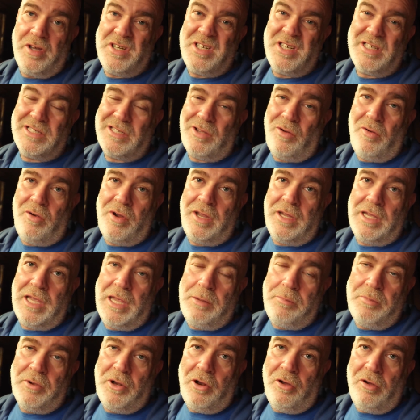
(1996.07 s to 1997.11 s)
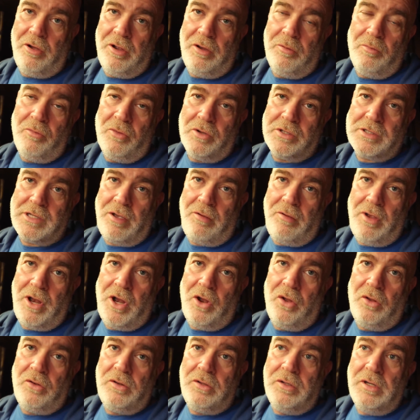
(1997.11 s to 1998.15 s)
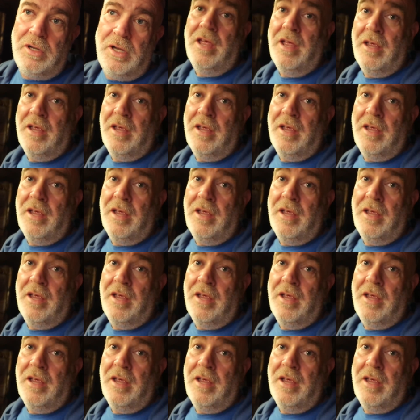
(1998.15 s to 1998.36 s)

just so I can keep an eye on what's going on.